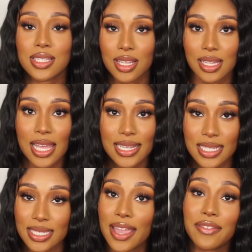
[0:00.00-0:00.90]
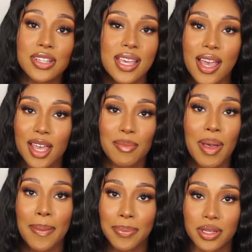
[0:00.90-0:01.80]
sunglasses. Every time
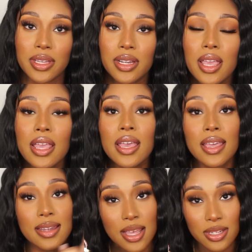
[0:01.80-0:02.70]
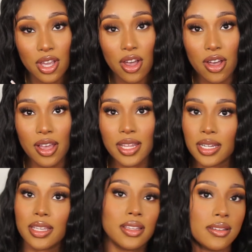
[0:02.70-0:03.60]
I put Nelda
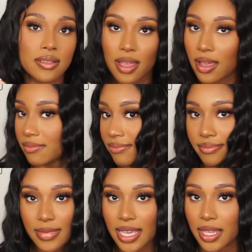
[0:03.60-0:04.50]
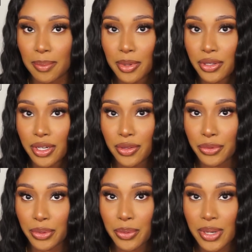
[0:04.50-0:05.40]
on, I get
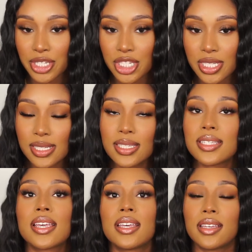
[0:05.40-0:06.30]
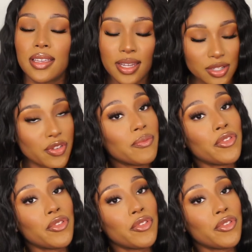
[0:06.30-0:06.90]
1,003,000 questions, and it's from